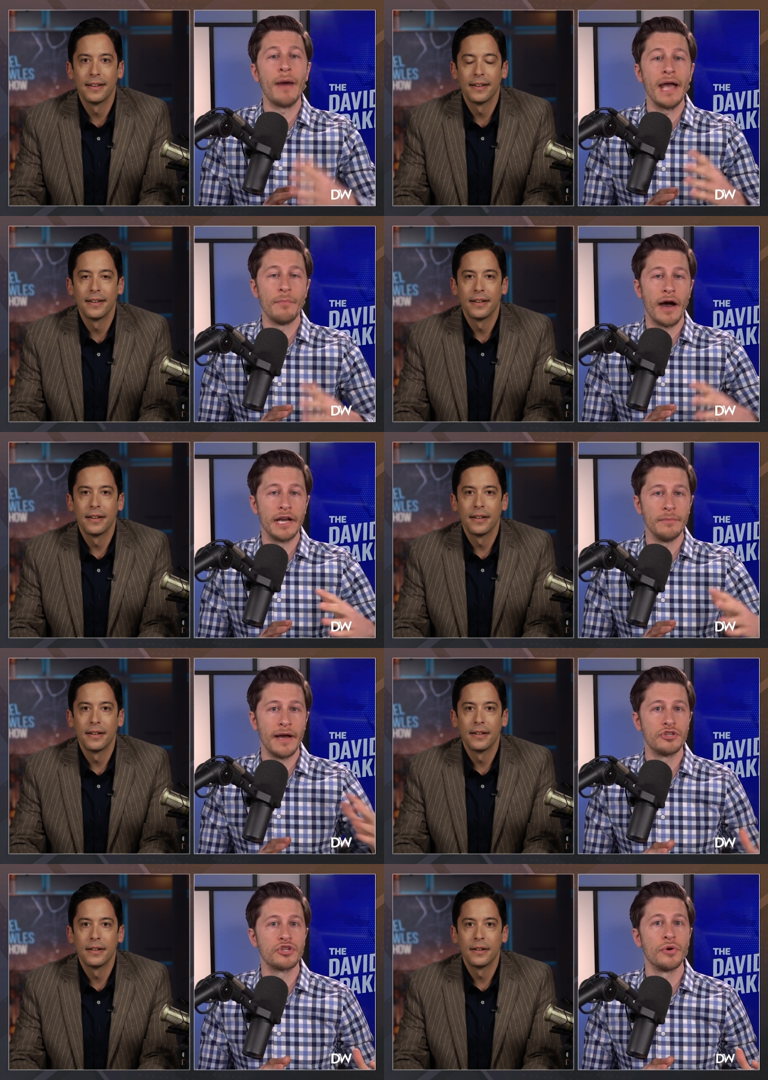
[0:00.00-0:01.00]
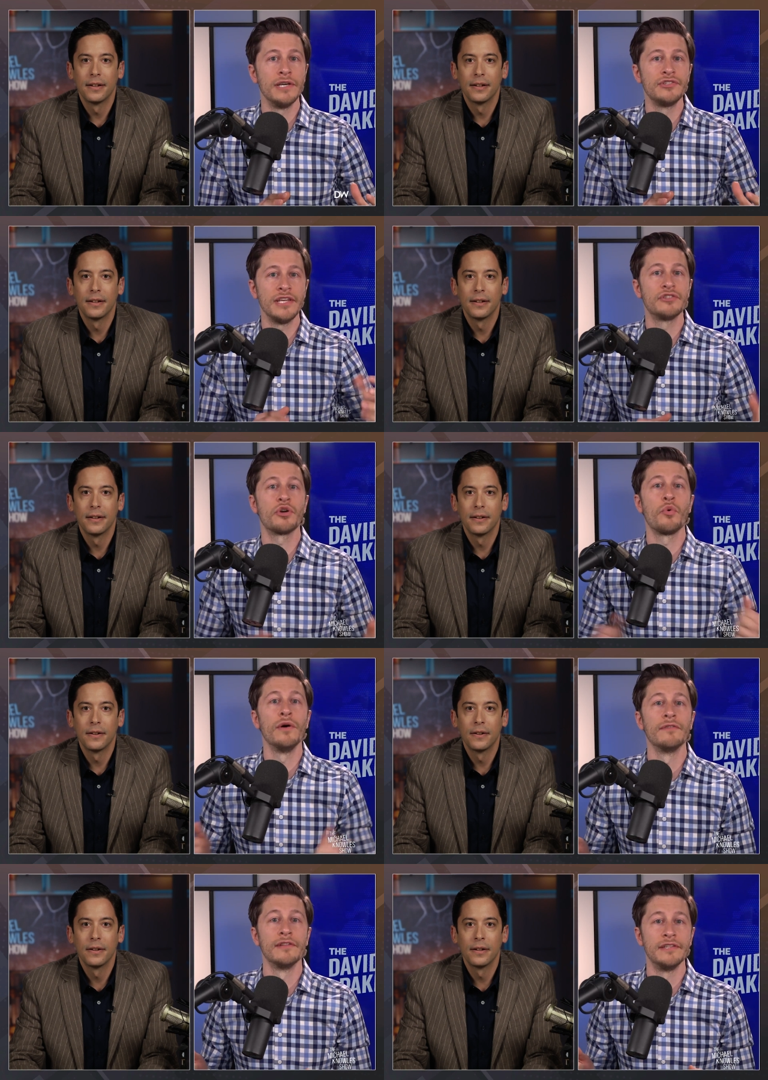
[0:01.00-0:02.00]
Speaker 1: "my body, my choice" is
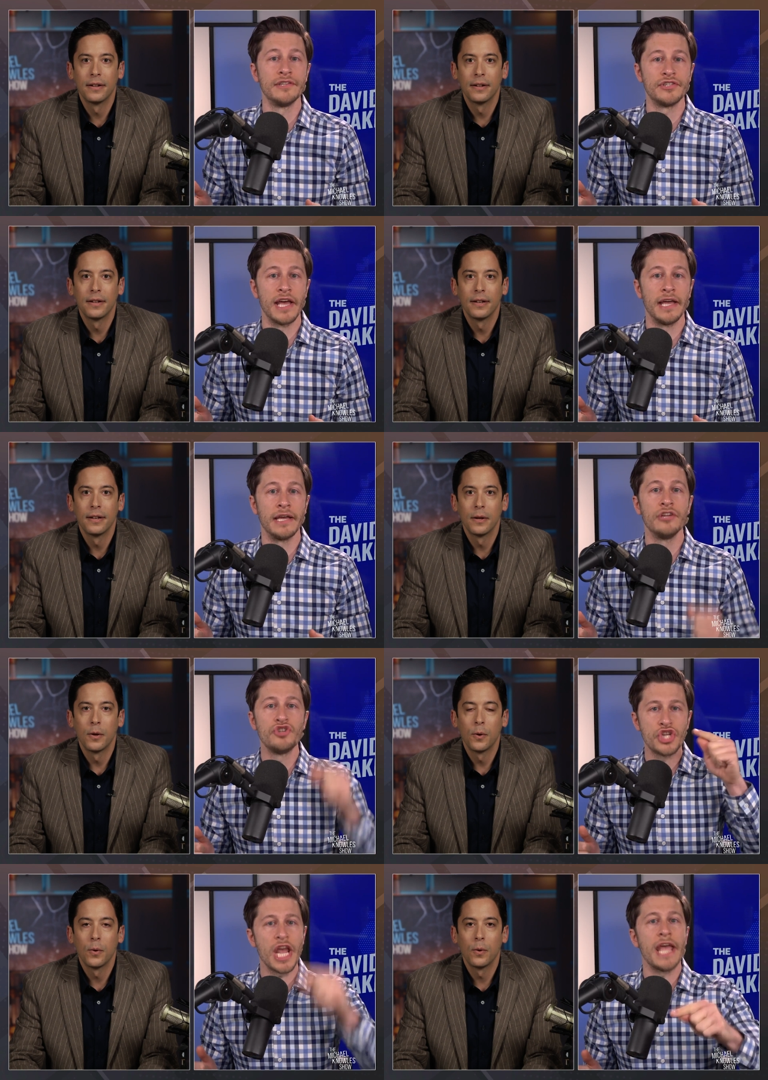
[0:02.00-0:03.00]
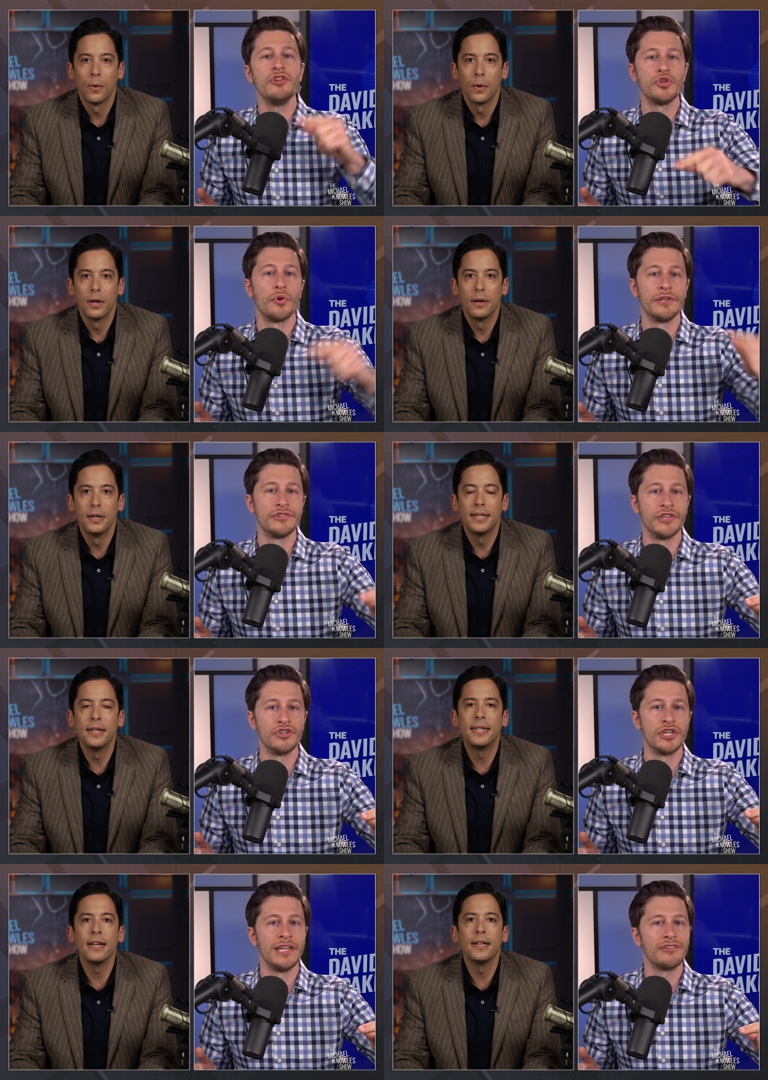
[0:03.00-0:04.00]
equivalent to saying "change your
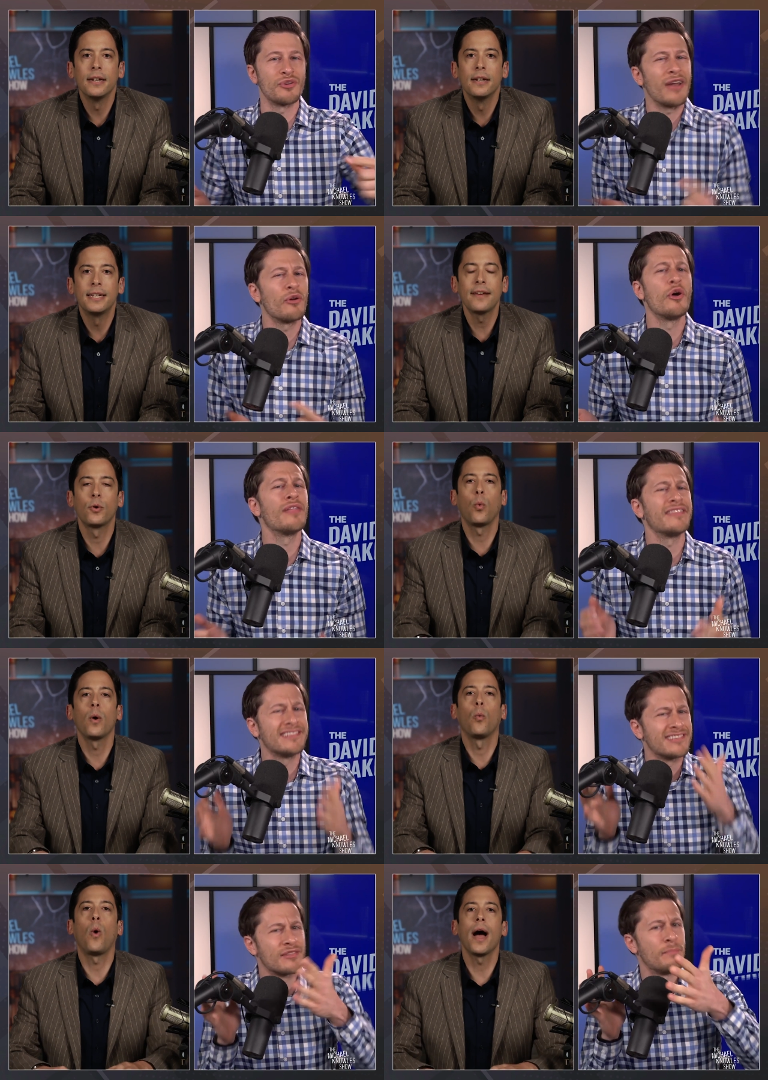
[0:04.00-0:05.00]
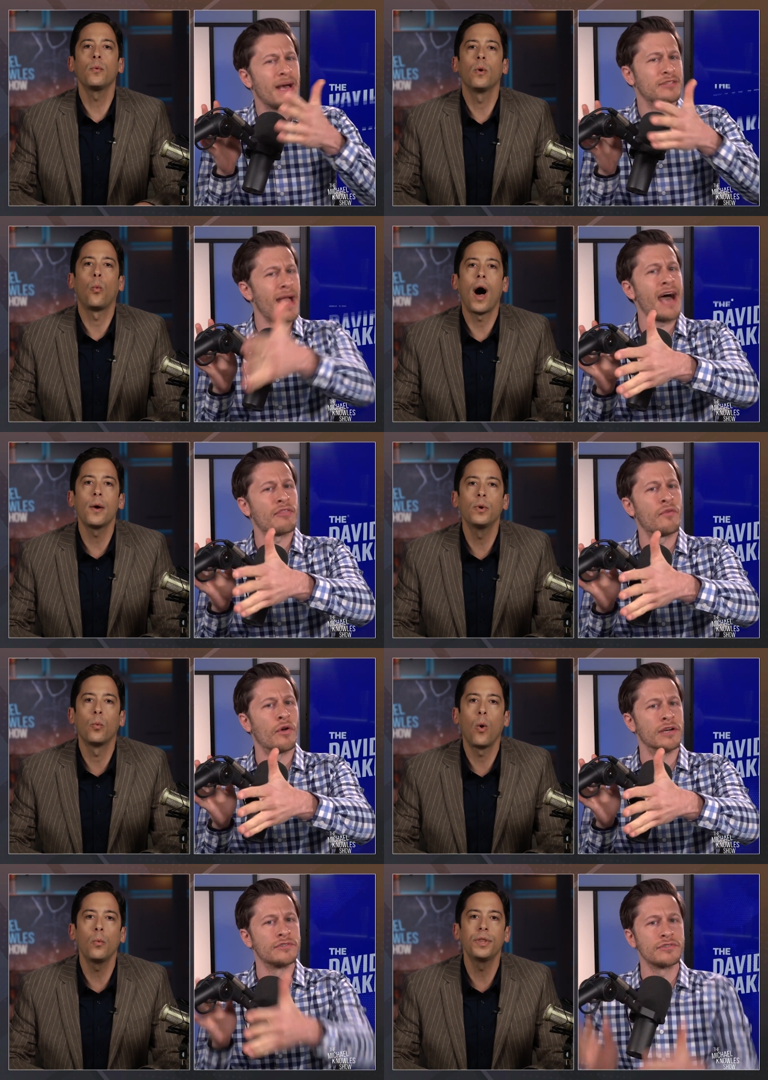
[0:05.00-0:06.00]
decision." D so I don't know. David, why why
Speaker 2: would,
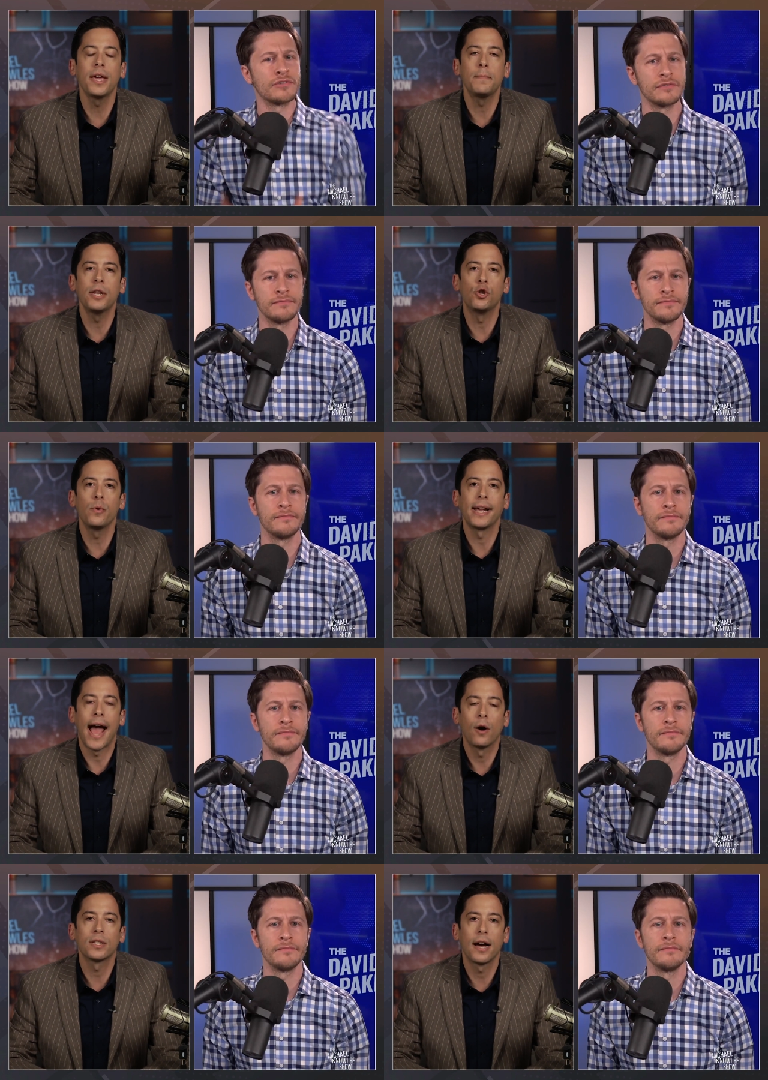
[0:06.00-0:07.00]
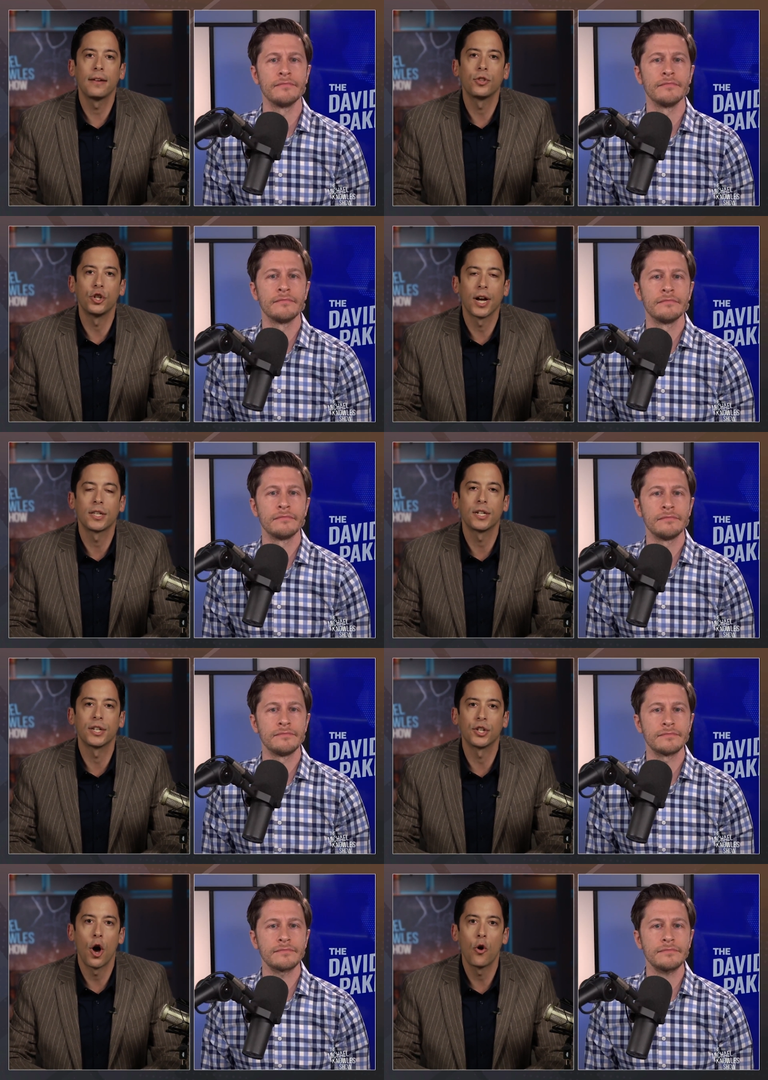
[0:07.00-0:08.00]
what would they be doing outside of the
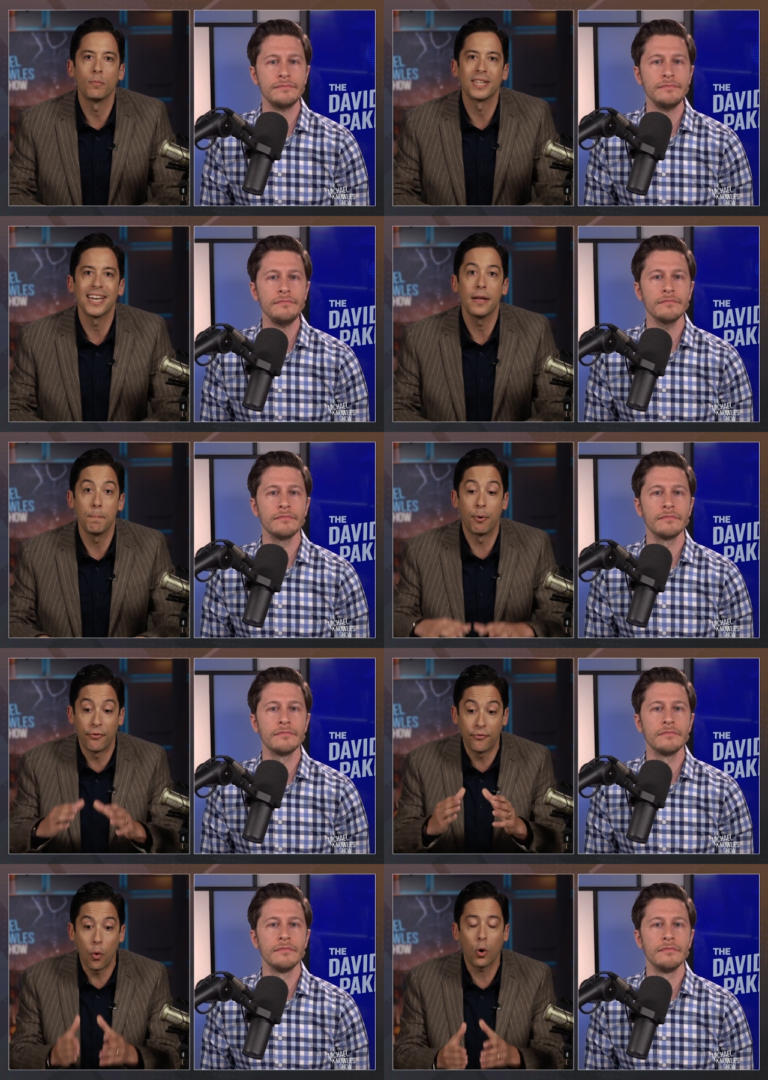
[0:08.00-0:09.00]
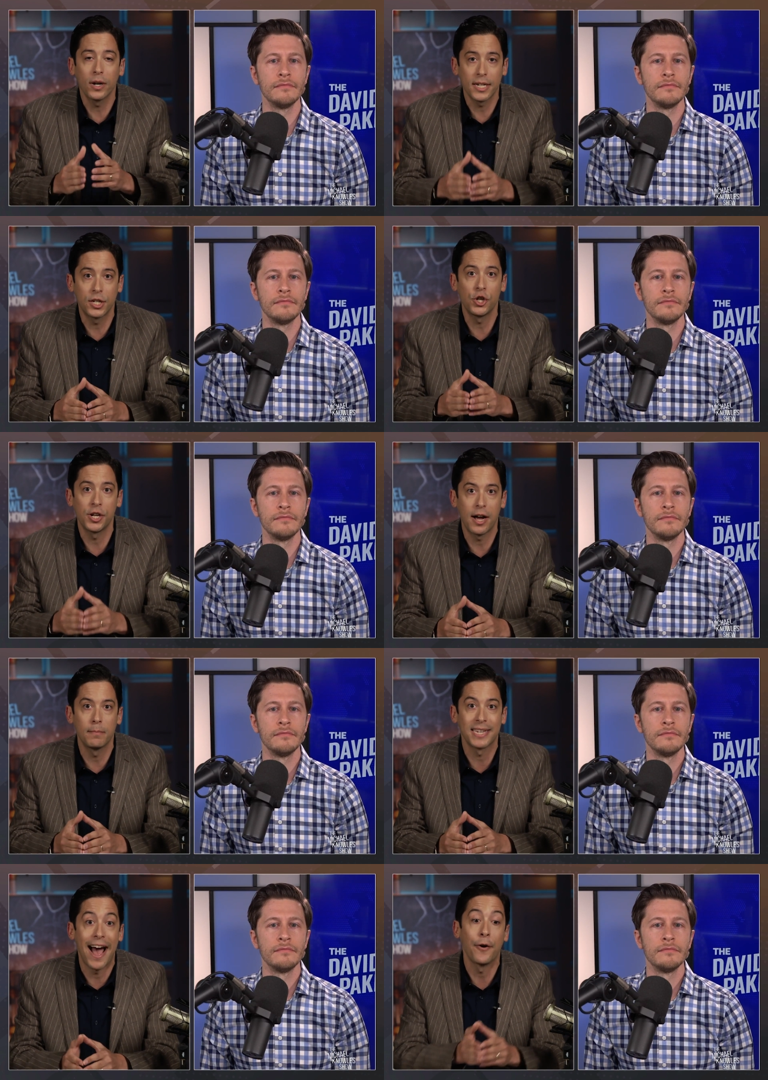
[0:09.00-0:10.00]
justices' homes before a decision
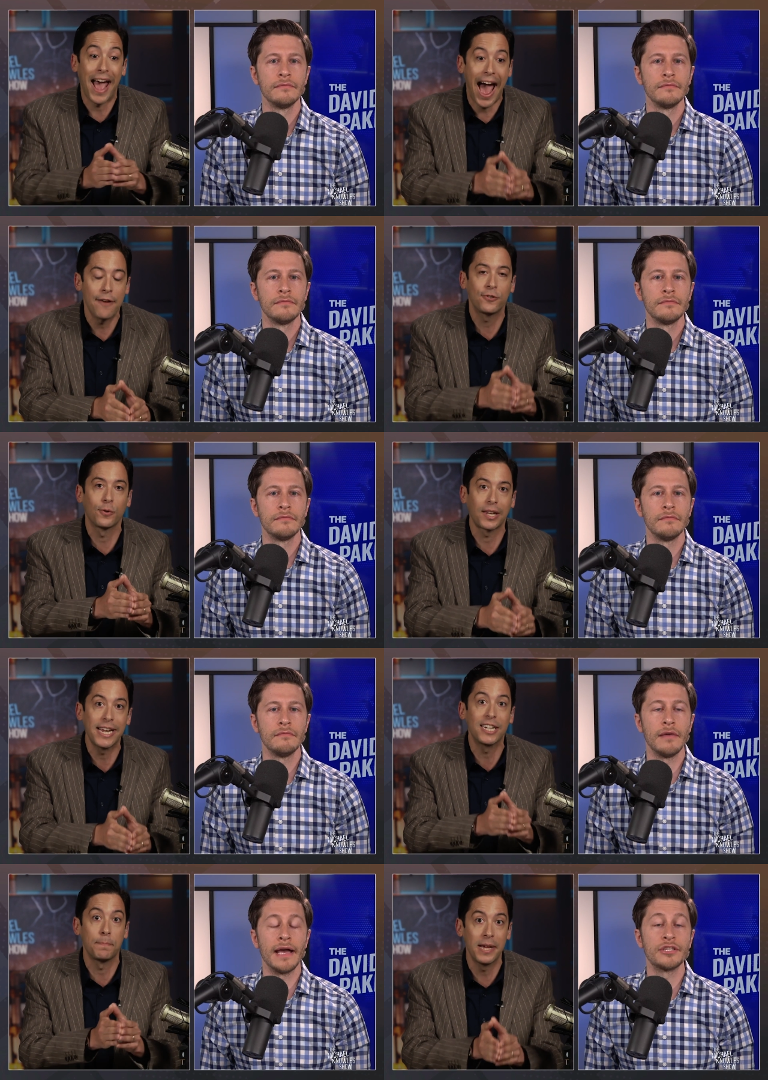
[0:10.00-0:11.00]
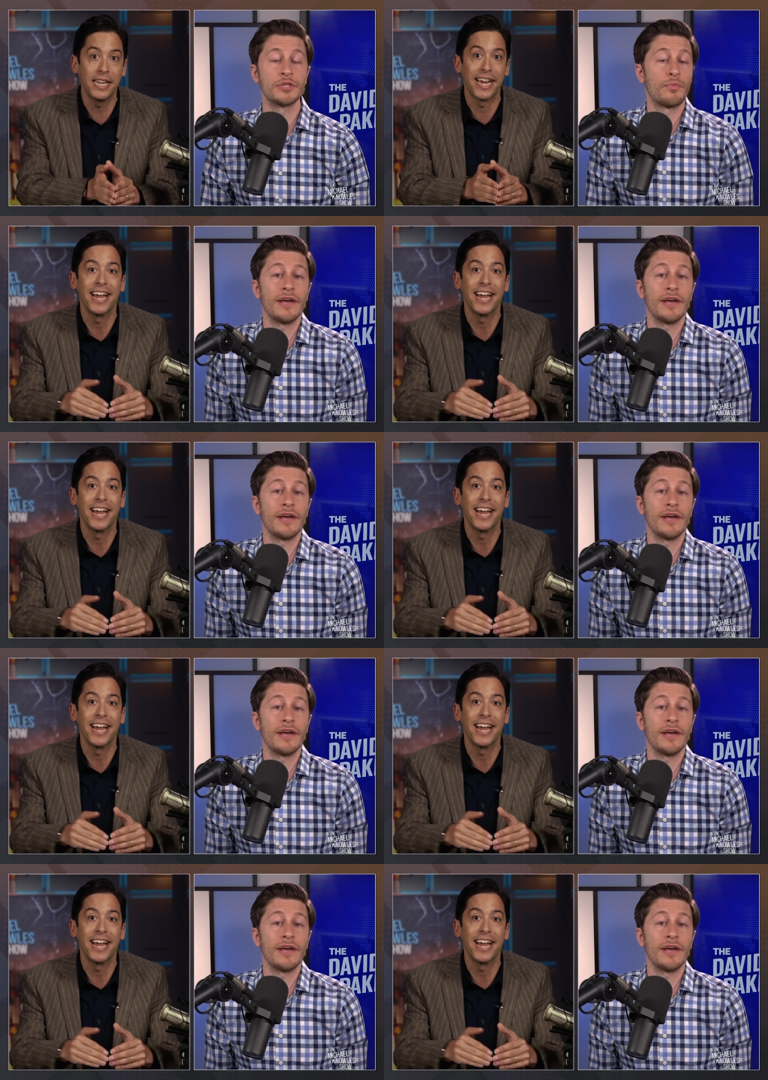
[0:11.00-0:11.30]
comes out, after a leaked Expressing opinion.